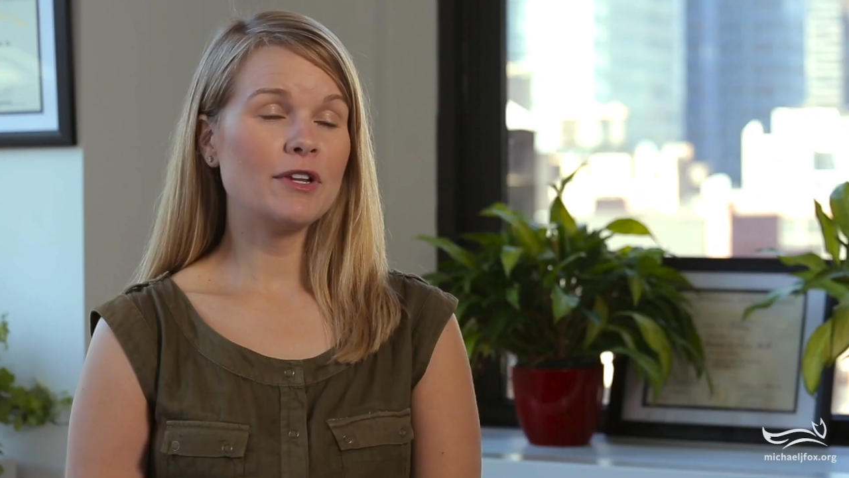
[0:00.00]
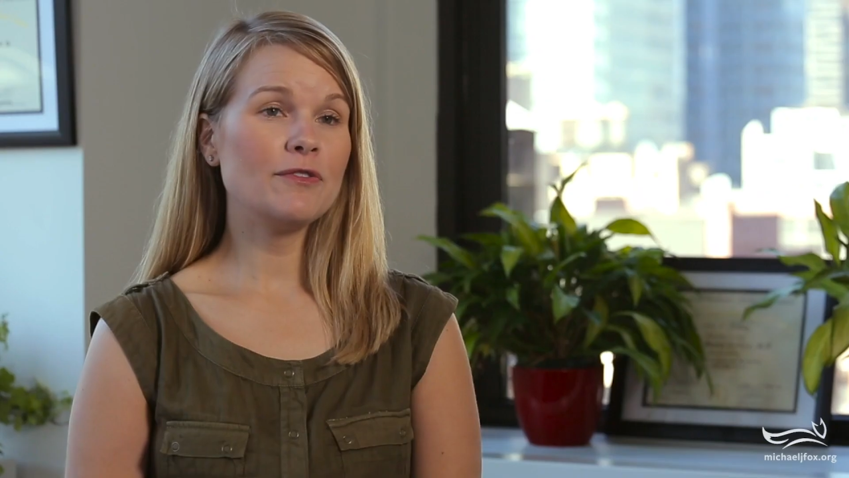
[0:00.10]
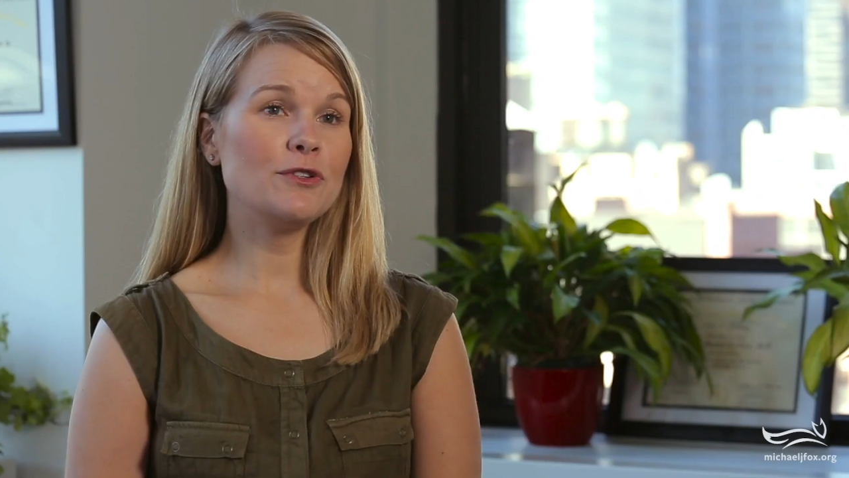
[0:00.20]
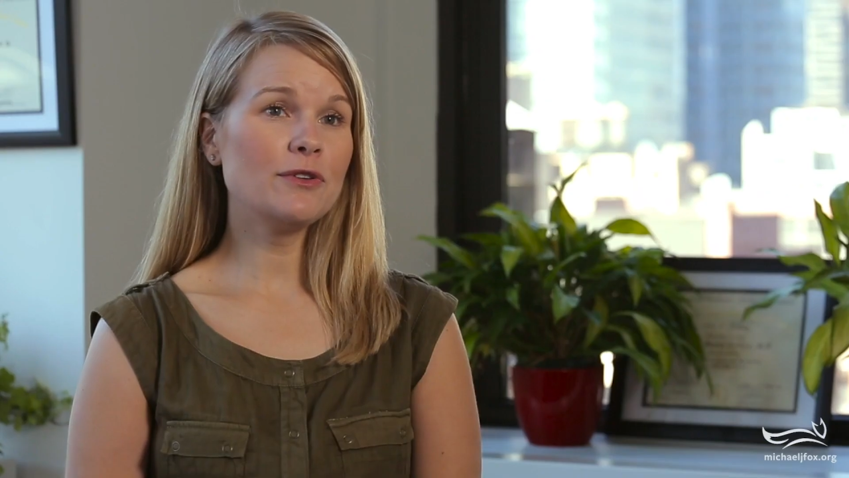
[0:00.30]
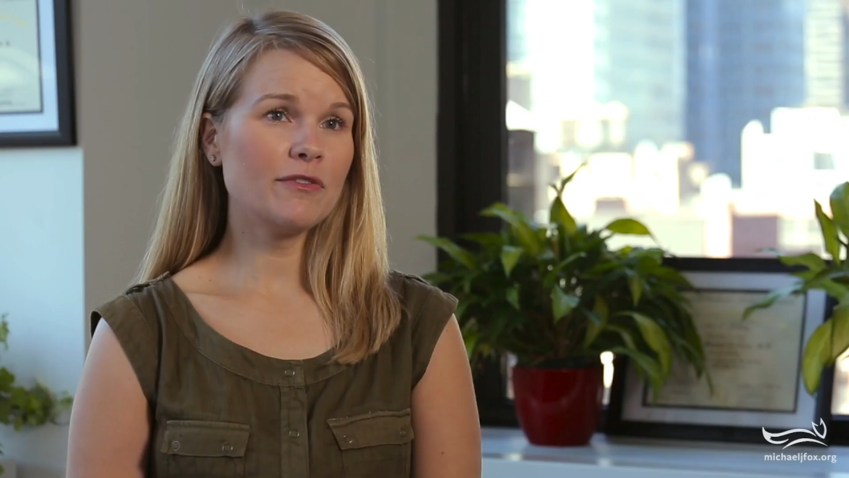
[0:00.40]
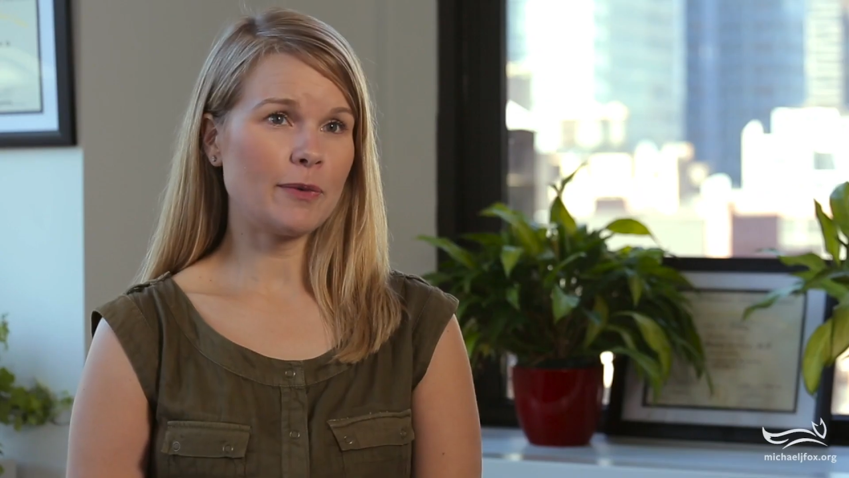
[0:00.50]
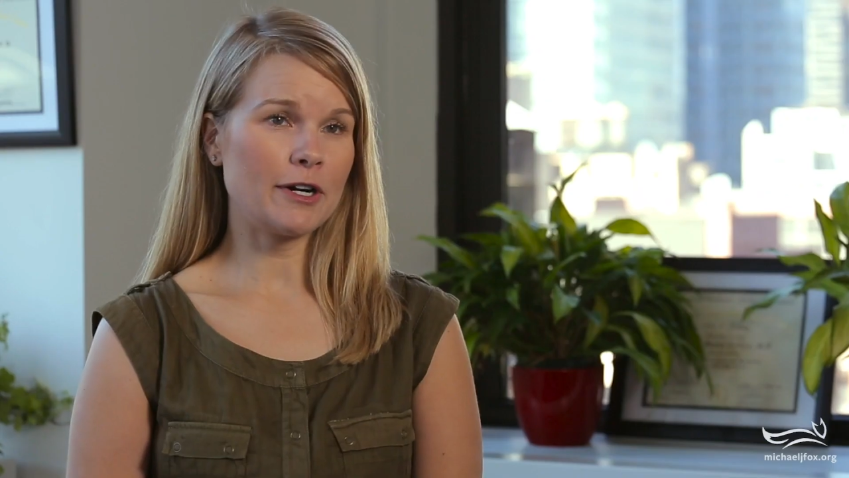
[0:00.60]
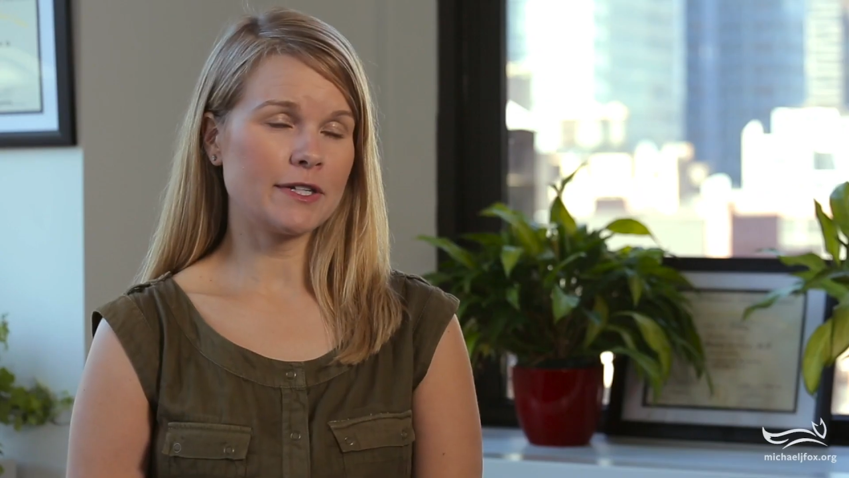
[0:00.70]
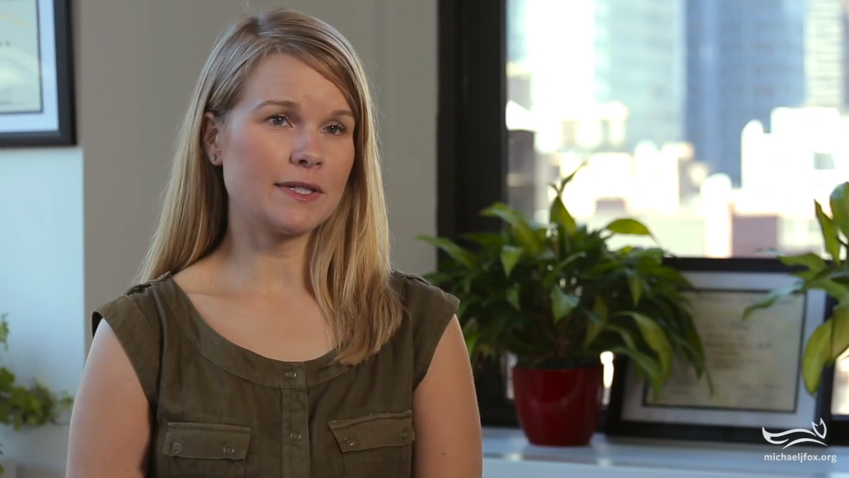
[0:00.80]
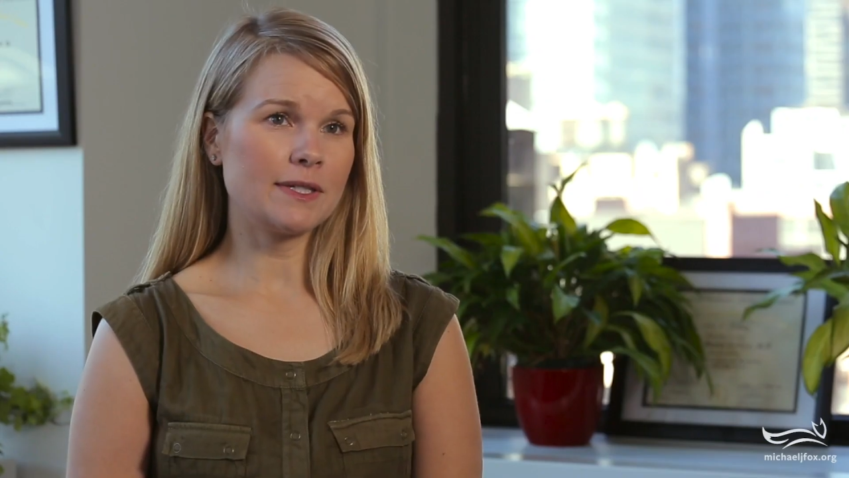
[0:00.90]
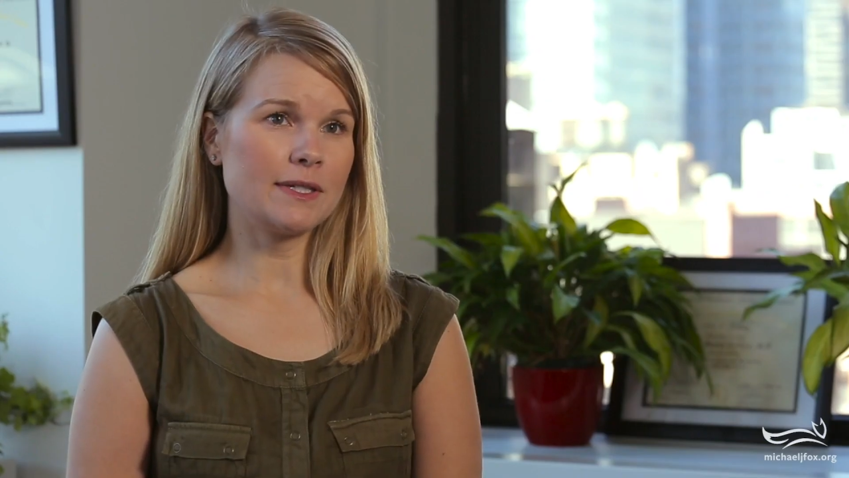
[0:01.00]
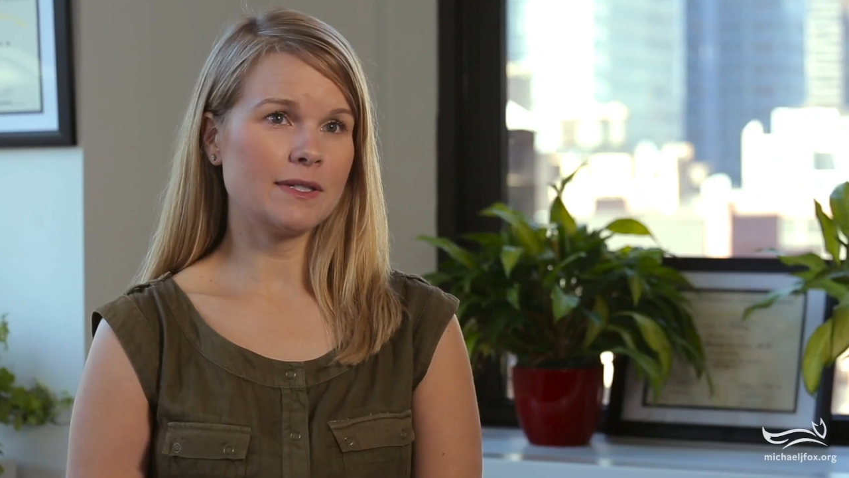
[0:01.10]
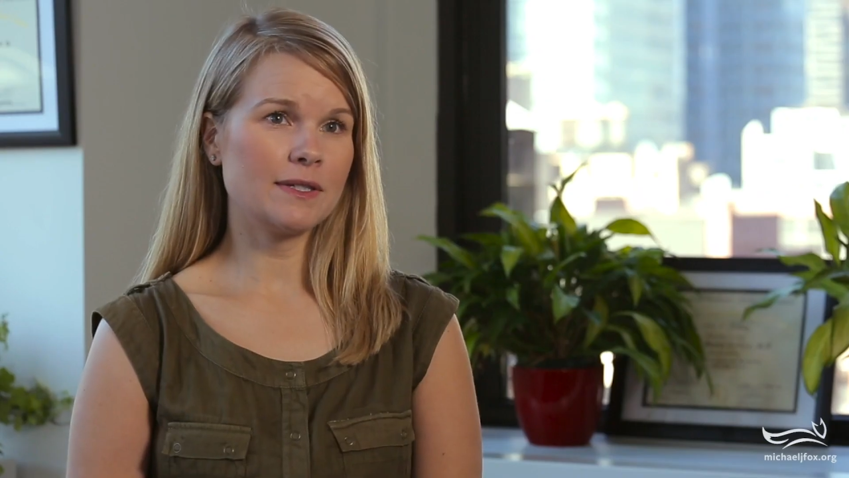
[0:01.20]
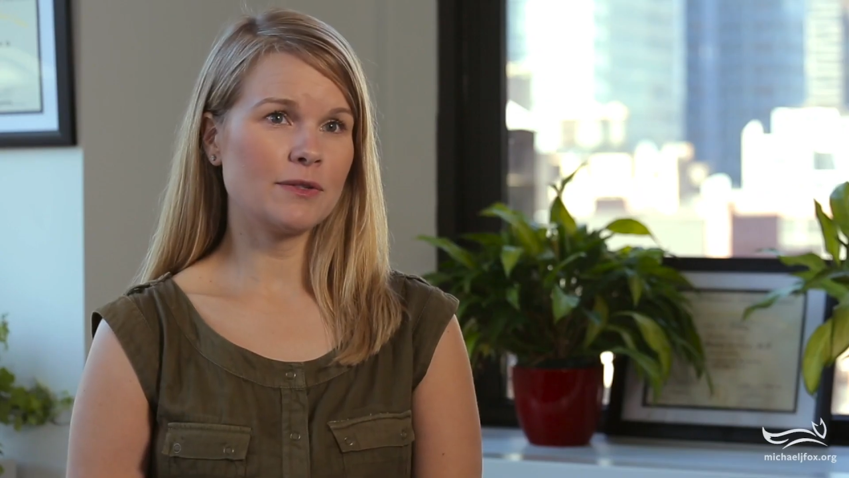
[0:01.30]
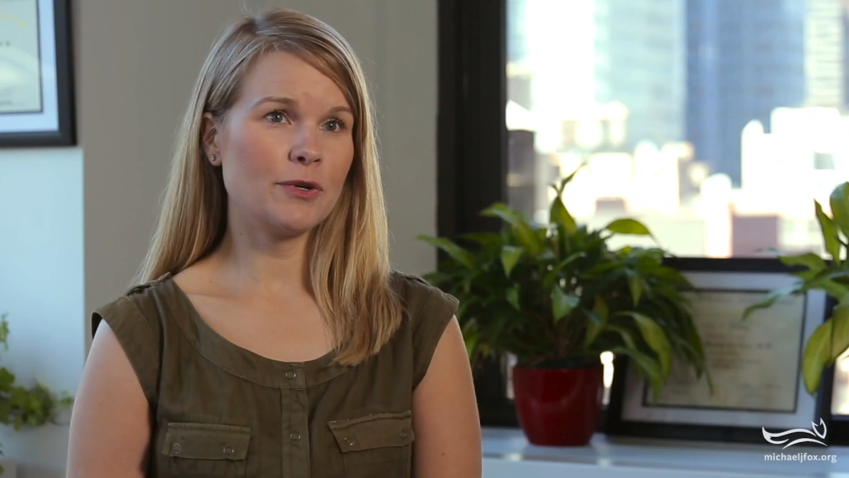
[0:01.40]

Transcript: But if you do have Parkinson's,